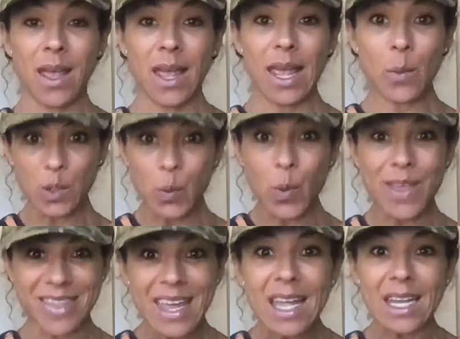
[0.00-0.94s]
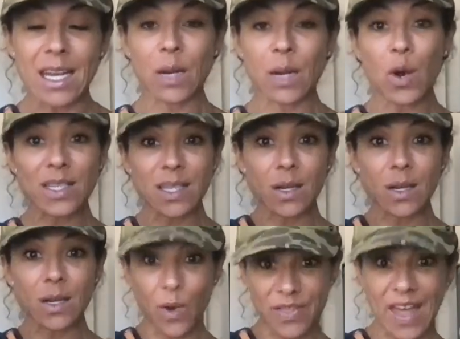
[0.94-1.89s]
It was within. It wasn't
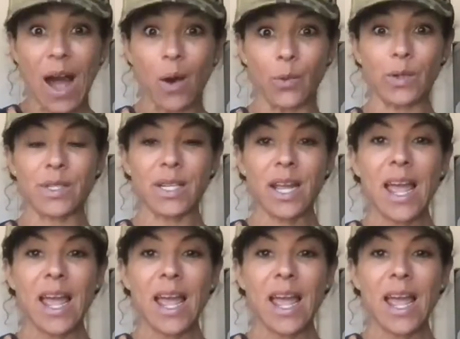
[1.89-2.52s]
without.